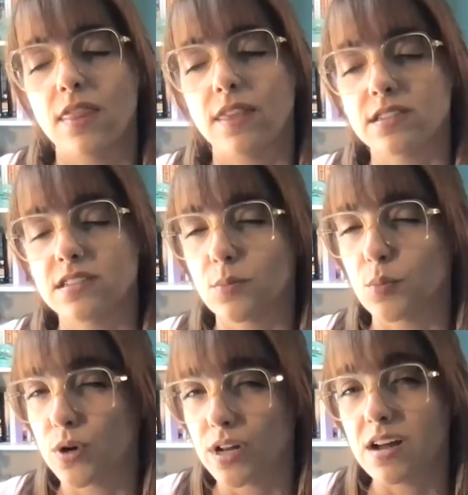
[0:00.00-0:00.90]
this is a
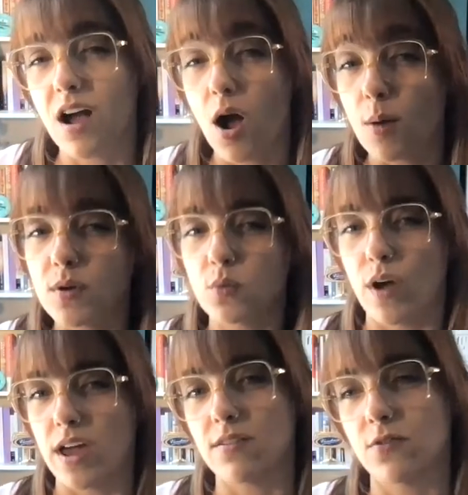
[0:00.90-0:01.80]
pretty common
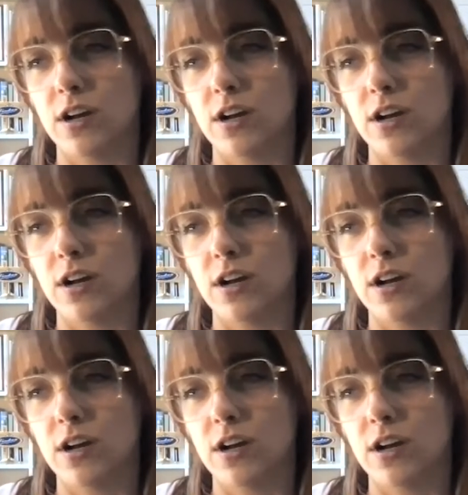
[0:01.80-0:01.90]
way for